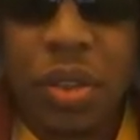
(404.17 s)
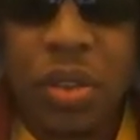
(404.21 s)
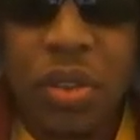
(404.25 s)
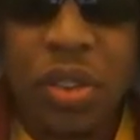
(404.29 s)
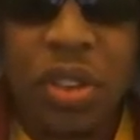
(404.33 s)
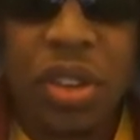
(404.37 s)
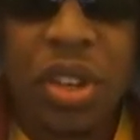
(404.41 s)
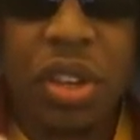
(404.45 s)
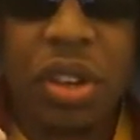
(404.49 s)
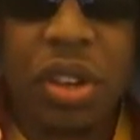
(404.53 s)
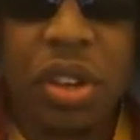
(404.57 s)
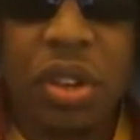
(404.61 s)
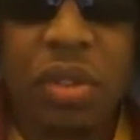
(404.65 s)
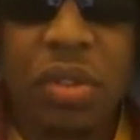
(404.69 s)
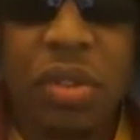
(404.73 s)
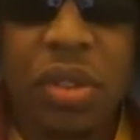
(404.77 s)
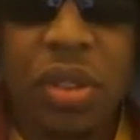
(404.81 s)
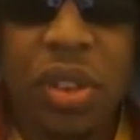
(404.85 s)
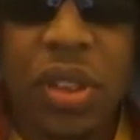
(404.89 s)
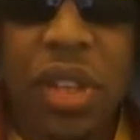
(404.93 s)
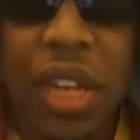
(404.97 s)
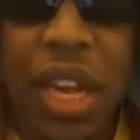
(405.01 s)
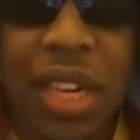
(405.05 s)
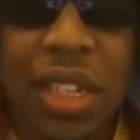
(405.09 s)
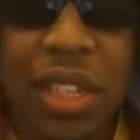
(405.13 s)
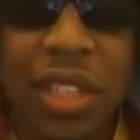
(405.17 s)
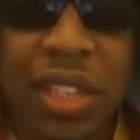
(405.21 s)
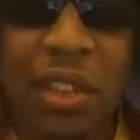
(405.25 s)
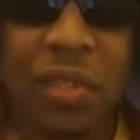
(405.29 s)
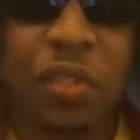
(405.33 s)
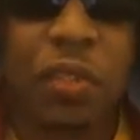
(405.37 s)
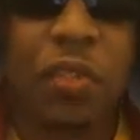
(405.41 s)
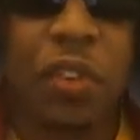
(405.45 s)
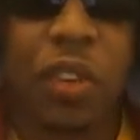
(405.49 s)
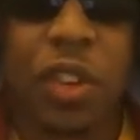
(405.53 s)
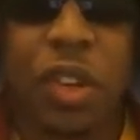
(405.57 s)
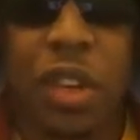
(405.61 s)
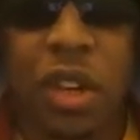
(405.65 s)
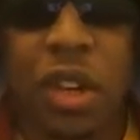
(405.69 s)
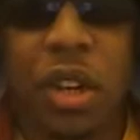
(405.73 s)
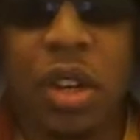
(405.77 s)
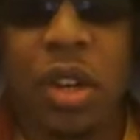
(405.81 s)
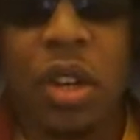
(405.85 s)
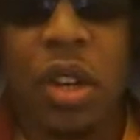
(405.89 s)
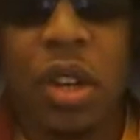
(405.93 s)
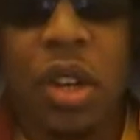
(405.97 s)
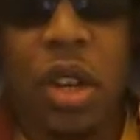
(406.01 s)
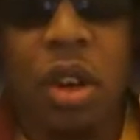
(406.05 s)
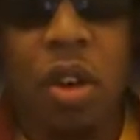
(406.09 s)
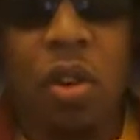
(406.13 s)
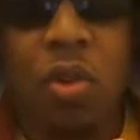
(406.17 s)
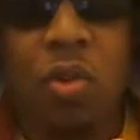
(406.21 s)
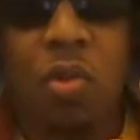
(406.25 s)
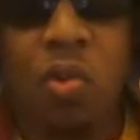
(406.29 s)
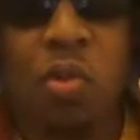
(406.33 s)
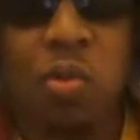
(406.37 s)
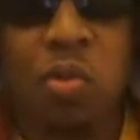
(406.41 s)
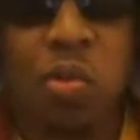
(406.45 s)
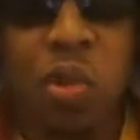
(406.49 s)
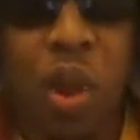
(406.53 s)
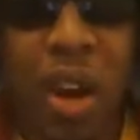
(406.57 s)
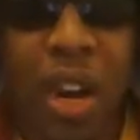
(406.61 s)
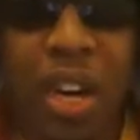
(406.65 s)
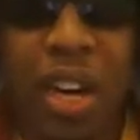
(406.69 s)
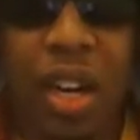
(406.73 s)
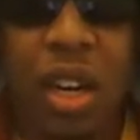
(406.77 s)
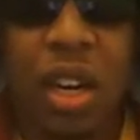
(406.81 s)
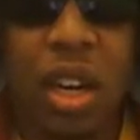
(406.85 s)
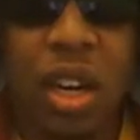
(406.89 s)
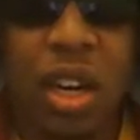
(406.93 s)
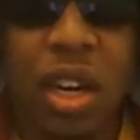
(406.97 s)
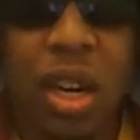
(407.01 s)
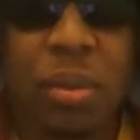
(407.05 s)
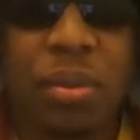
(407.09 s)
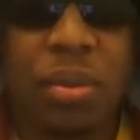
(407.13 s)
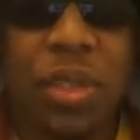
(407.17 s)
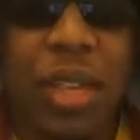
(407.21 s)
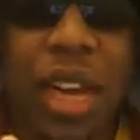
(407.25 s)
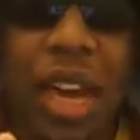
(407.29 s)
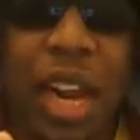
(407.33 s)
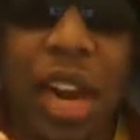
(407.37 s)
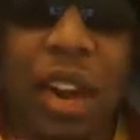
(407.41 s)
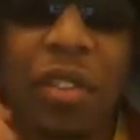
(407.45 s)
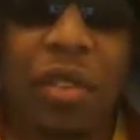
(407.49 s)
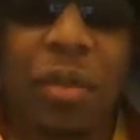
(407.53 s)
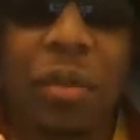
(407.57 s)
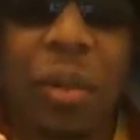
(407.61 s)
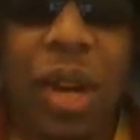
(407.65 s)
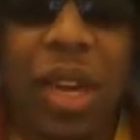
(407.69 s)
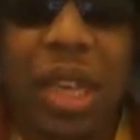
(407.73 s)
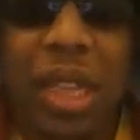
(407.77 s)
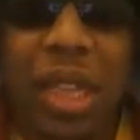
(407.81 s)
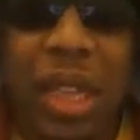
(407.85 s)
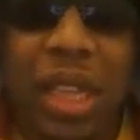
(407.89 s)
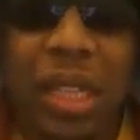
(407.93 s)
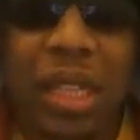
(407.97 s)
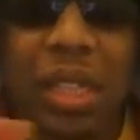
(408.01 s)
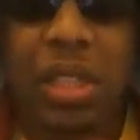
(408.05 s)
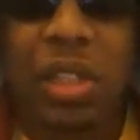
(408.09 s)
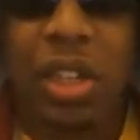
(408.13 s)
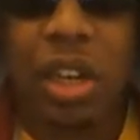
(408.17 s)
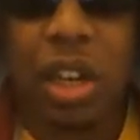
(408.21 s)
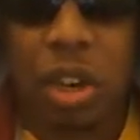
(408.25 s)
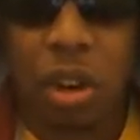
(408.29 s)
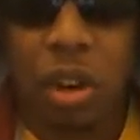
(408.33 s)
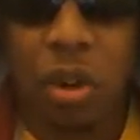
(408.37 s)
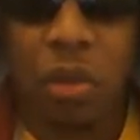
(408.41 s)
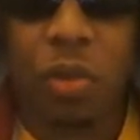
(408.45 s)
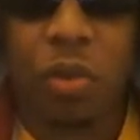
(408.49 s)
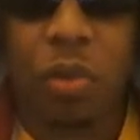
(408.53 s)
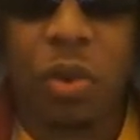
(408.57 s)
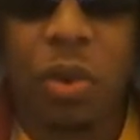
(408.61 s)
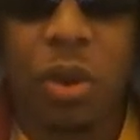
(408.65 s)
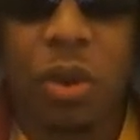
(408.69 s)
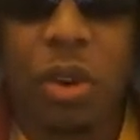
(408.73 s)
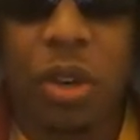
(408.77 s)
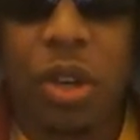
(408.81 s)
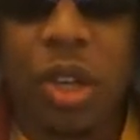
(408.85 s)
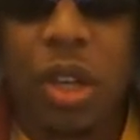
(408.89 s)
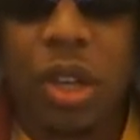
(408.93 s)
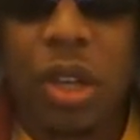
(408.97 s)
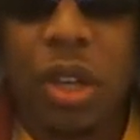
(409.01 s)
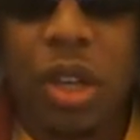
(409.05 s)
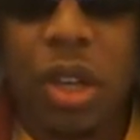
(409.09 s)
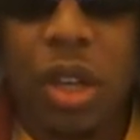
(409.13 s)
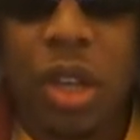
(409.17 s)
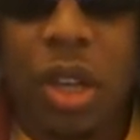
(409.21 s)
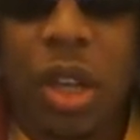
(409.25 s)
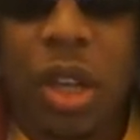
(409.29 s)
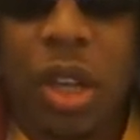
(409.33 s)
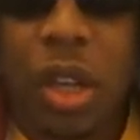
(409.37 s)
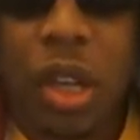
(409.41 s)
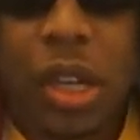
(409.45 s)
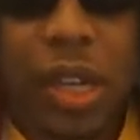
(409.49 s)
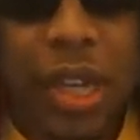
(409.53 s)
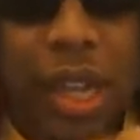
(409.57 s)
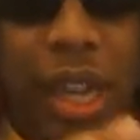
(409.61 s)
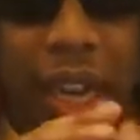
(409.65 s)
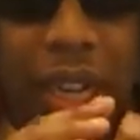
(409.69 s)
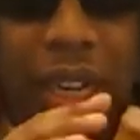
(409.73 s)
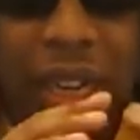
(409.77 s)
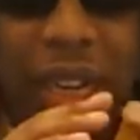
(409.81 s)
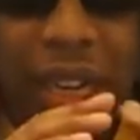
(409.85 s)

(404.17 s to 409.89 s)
So, you know, that's it for the regular clubs that everybody thinks is going to go for. Now